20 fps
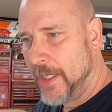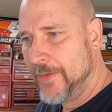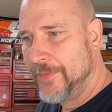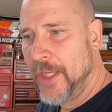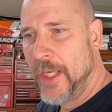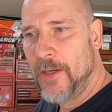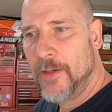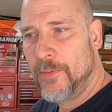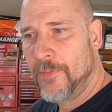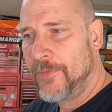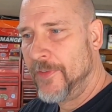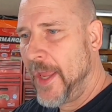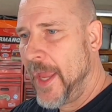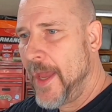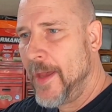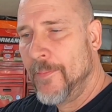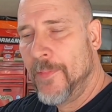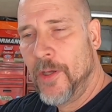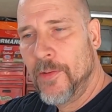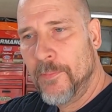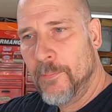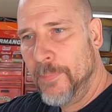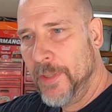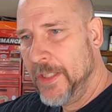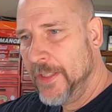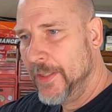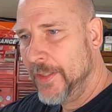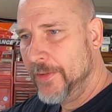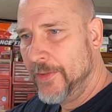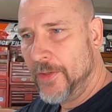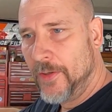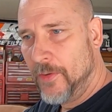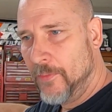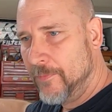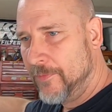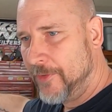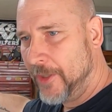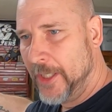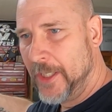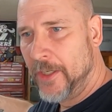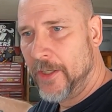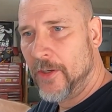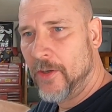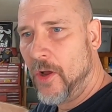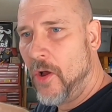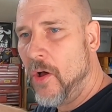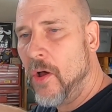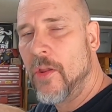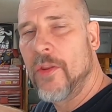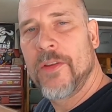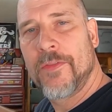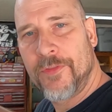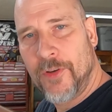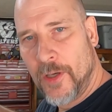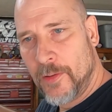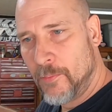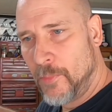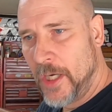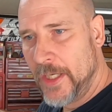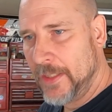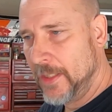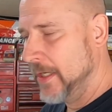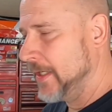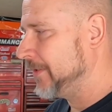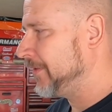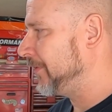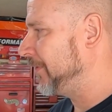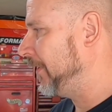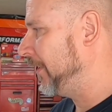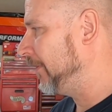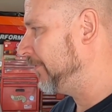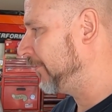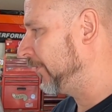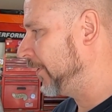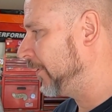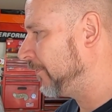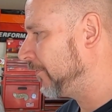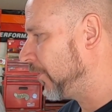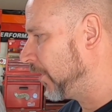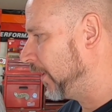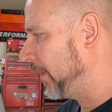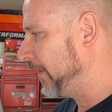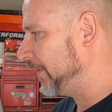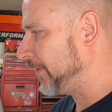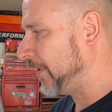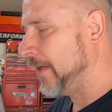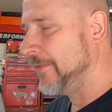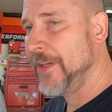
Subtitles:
I've got a fab, bend, flare, all the front brake line stuff for the front.